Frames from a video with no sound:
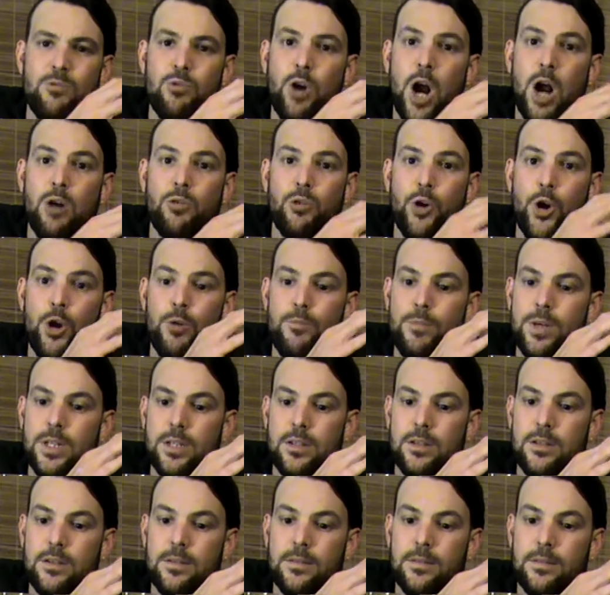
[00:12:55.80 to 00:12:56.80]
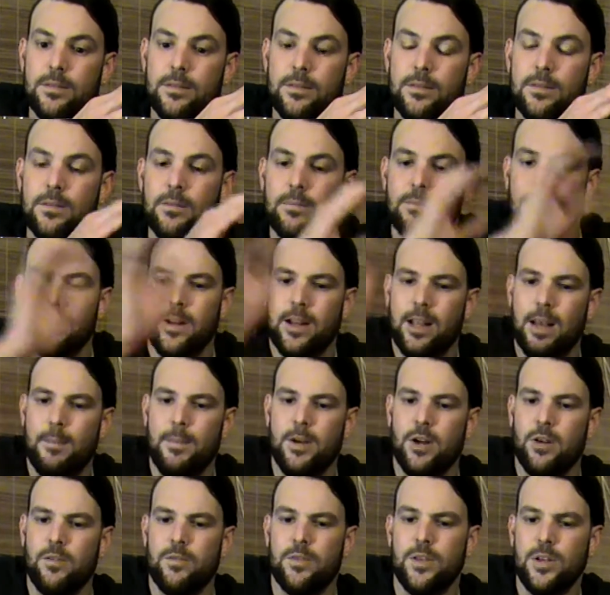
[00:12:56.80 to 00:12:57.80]
aromas
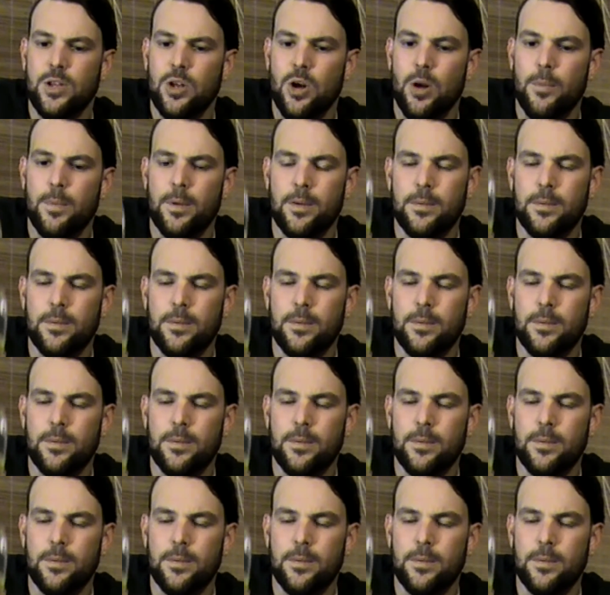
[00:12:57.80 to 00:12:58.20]
coming off the top.